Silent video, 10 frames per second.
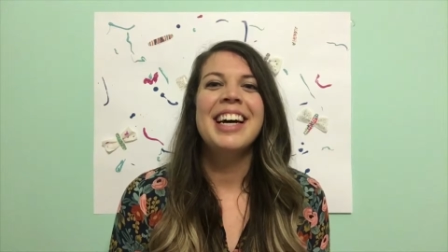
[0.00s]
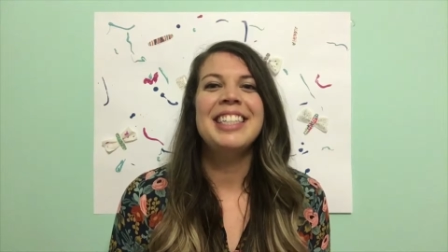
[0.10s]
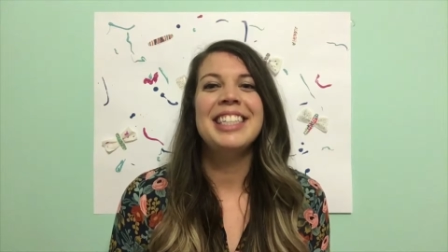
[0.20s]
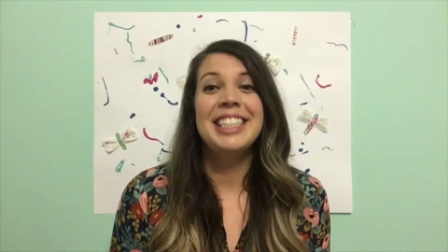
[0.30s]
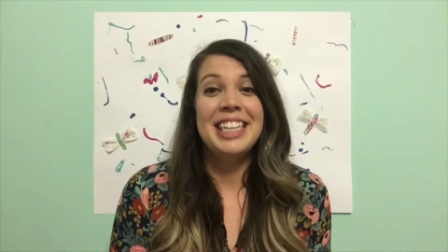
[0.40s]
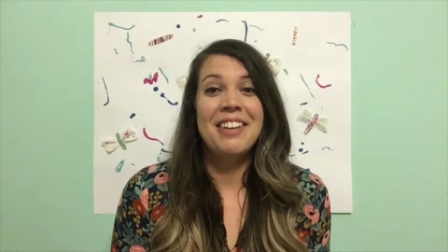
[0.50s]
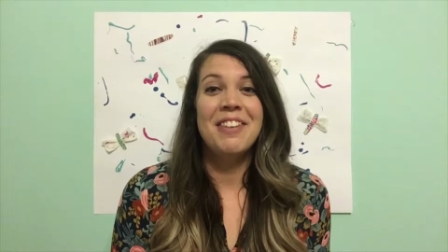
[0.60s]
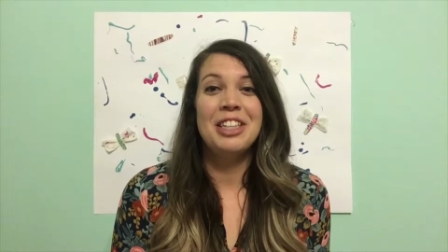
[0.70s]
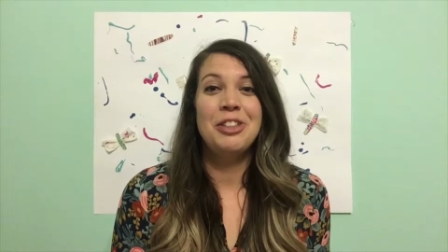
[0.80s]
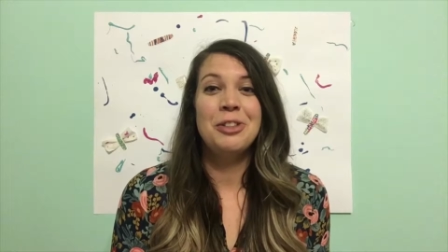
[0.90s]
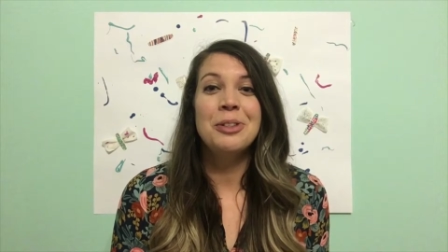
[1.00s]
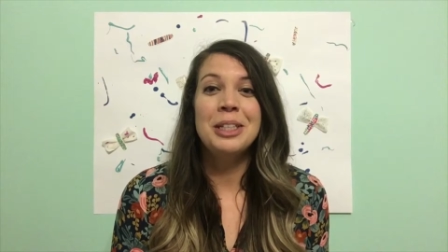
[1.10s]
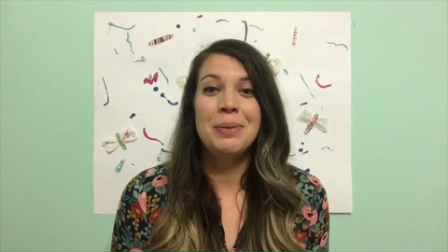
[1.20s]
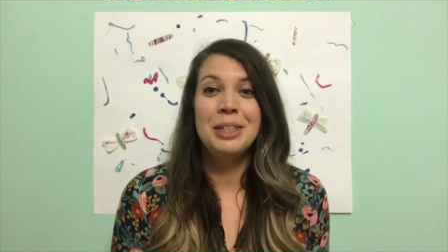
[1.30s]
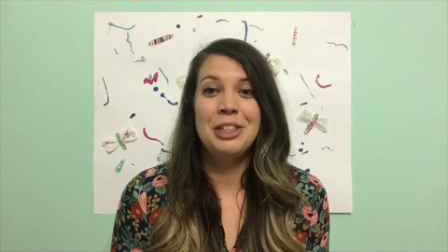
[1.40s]
to see if I
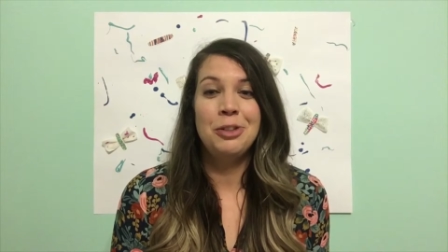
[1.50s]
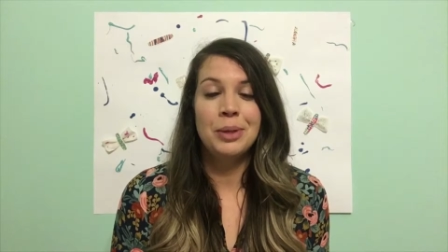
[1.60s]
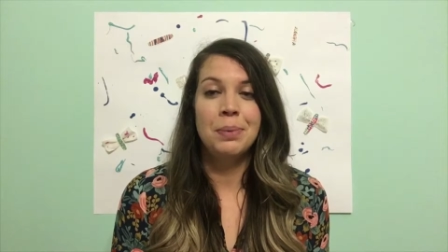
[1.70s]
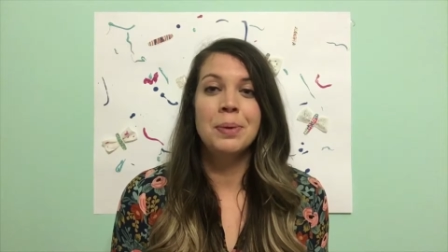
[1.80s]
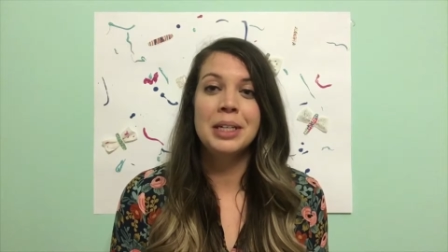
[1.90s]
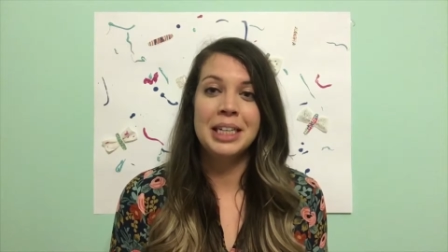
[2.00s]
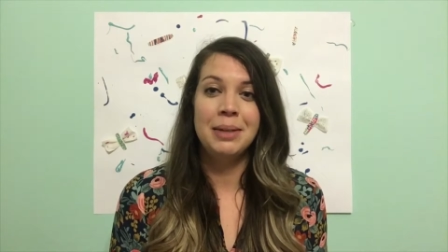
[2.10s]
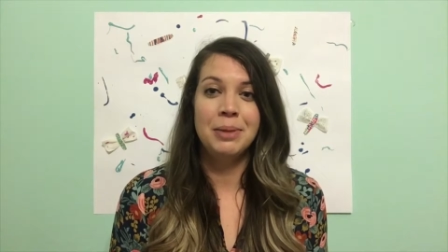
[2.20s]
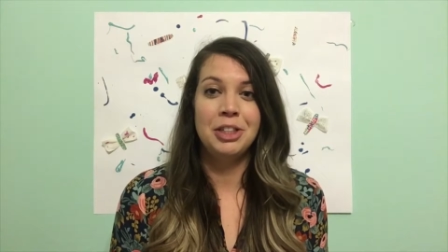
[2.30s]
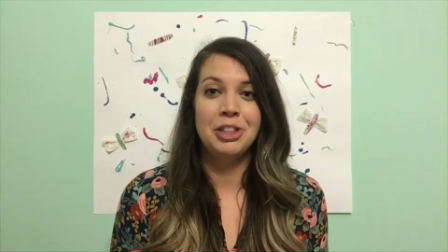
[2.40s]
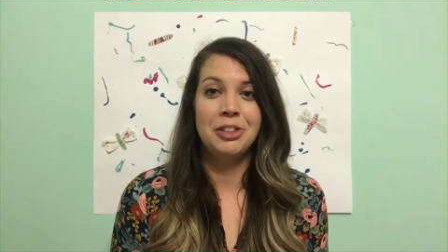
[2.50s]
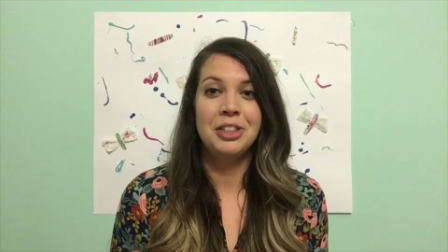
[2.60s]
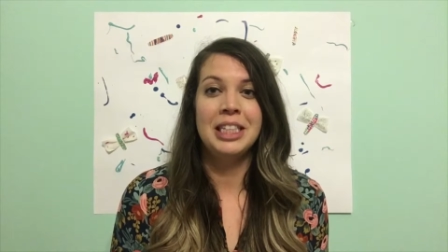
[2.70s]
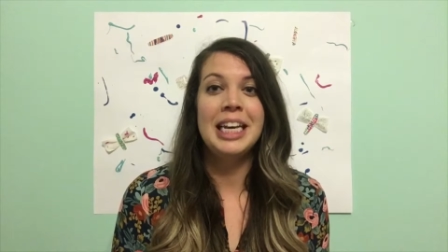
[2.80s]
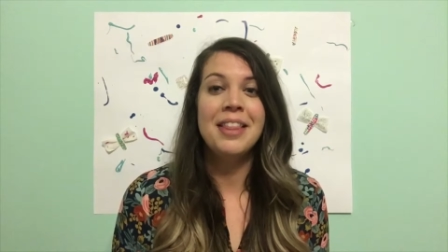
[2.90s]
truly would enjoy working with
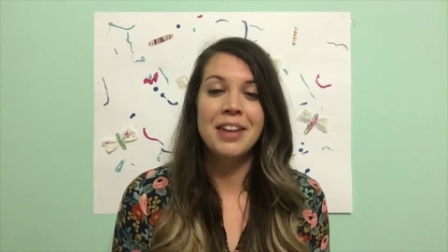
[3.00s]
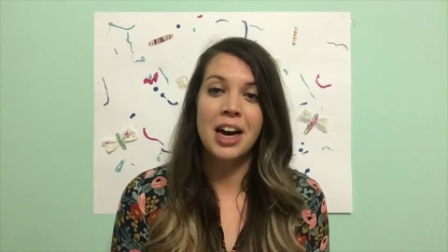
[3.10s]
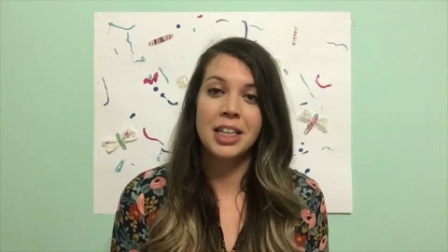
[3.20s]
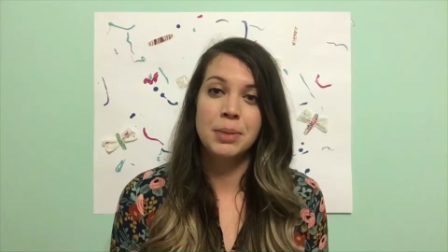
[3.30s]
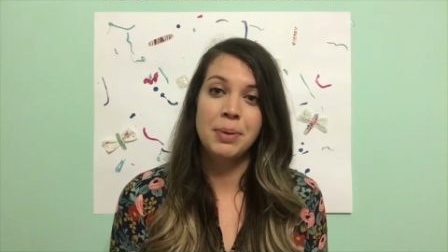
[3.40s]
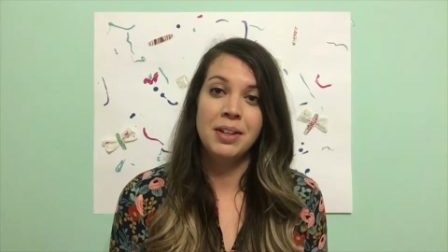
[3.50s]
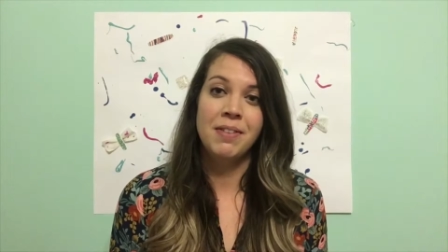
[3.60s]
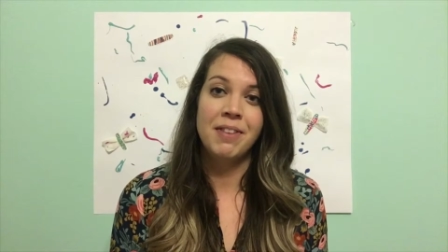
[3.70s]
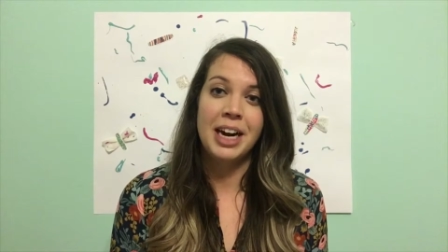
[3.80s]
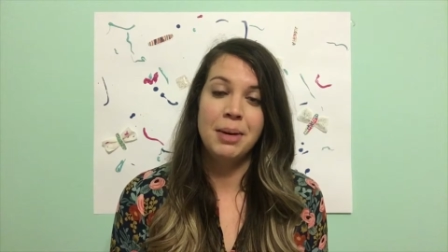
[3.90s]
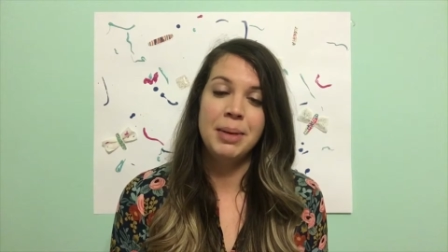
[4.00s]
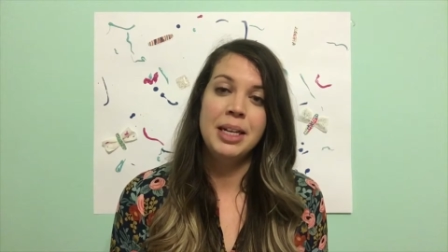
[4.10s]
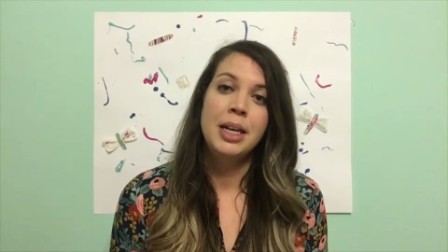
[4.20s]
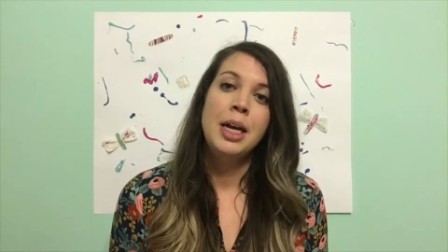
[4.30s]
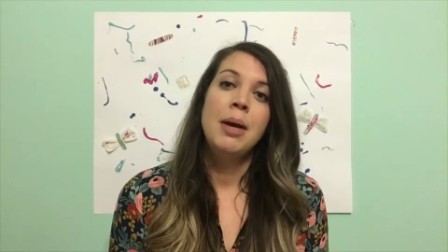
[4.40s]
children in the hospital environment
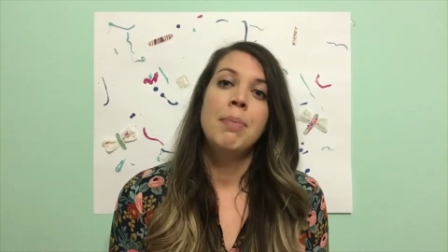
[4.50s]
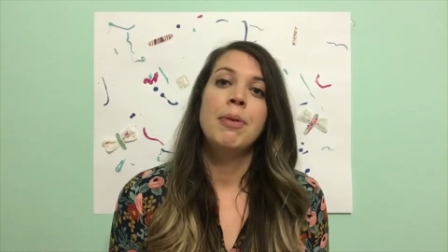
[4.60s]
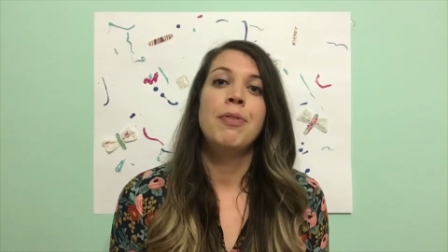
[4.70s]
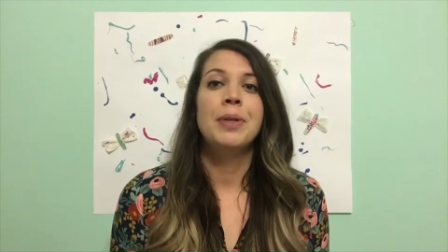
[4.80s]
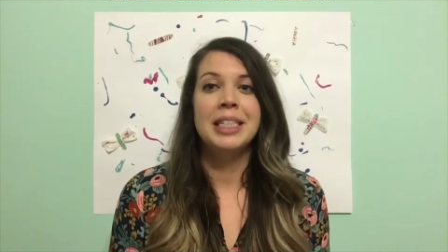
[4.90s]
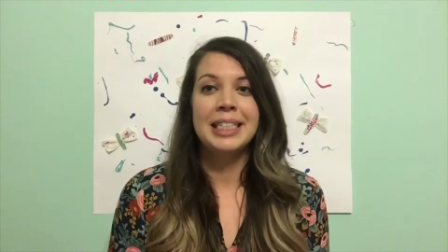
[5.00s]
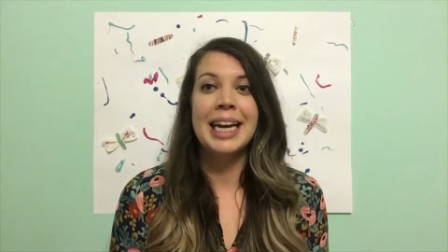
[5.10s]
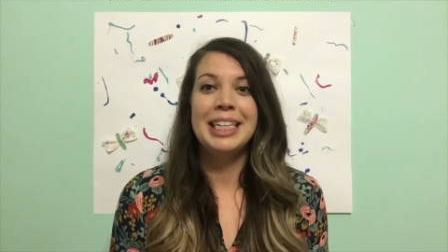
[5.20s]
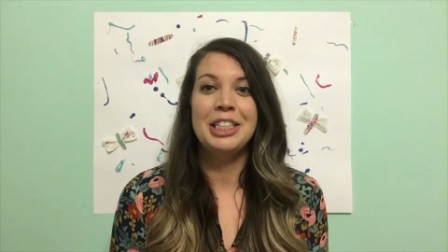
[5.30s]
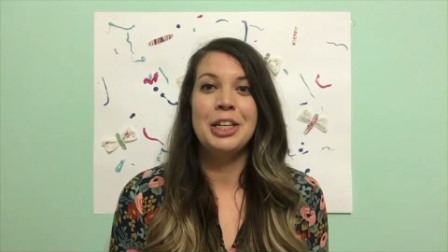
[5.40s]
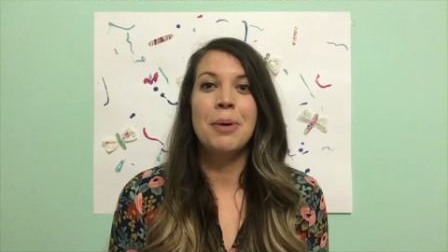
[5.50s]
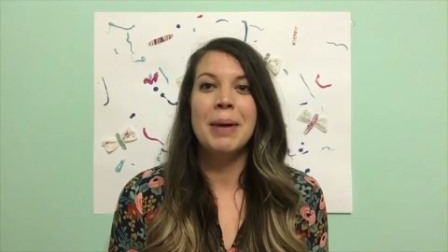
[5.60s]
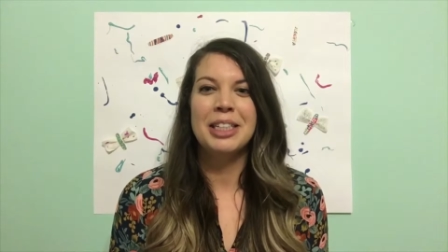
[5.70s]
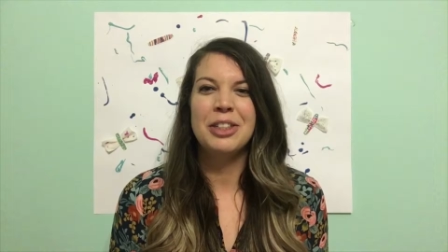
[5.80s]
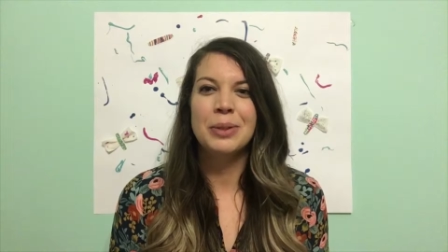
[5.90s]
before deciding to go
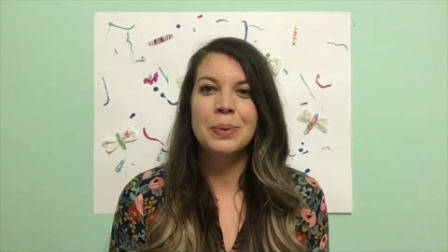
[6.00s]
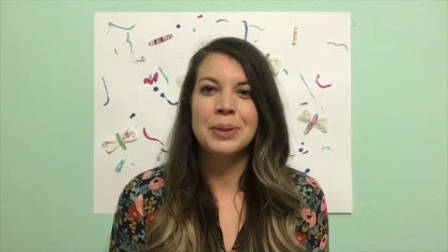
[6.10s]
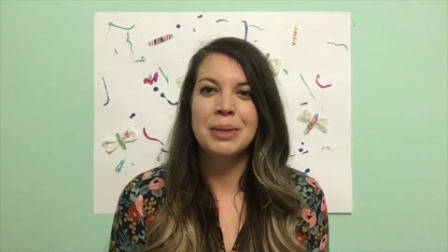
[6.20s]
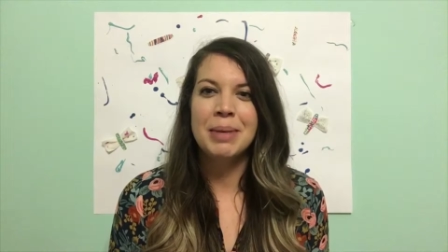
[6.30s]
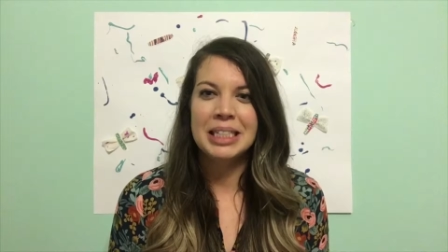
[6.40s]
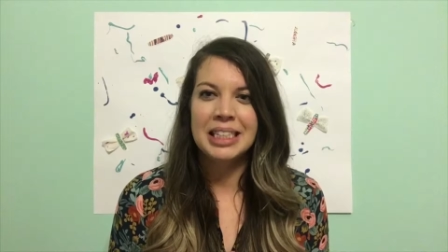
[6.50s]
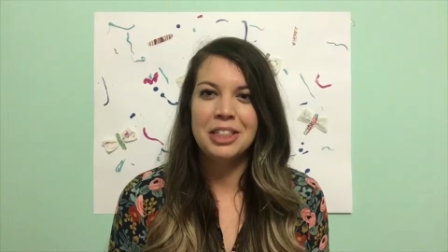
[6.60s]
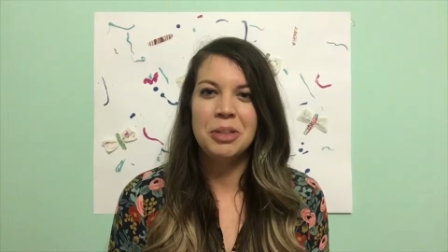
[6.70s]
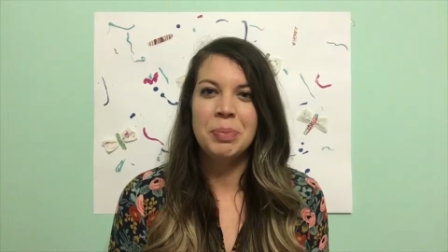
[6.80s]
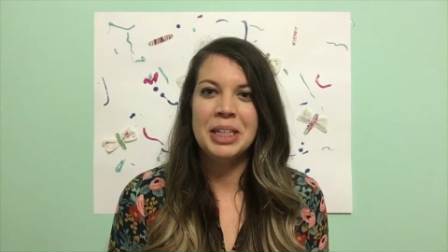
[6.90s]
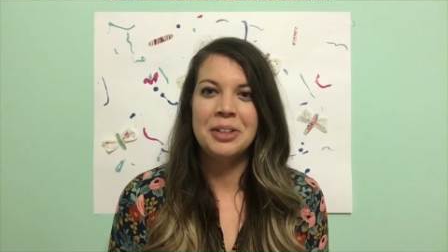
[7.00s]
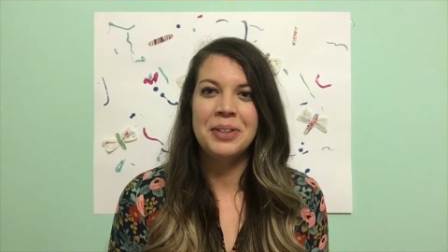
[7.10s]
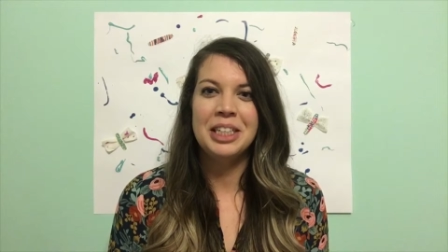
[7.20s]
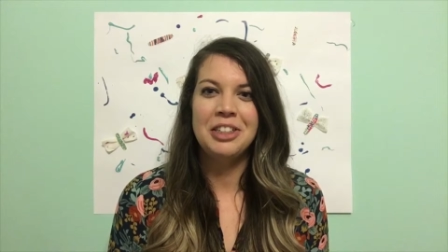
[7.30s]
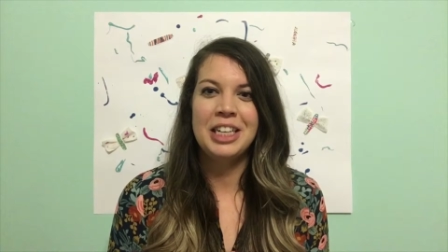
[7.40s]
back to school to make such a big
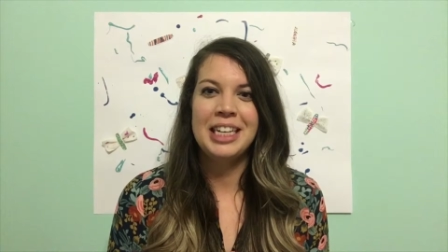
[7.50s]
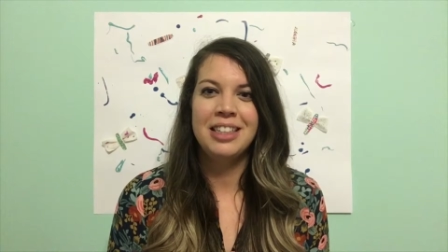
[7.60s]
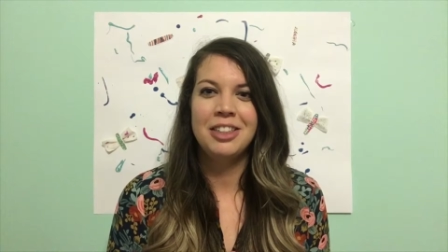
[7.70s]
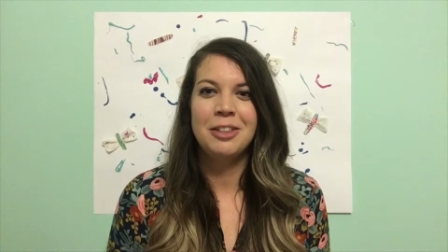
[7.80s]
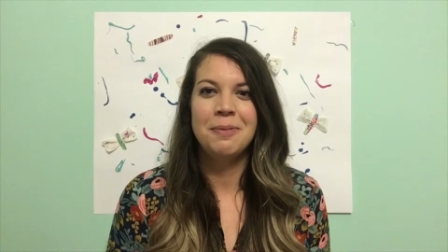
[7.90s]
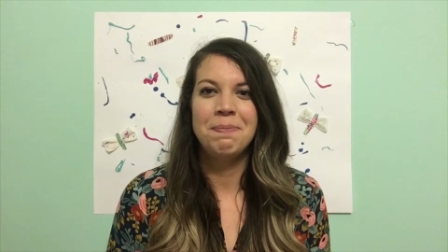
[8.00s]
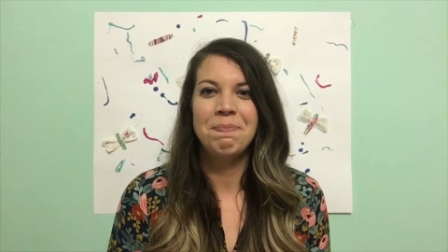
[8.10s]
career change.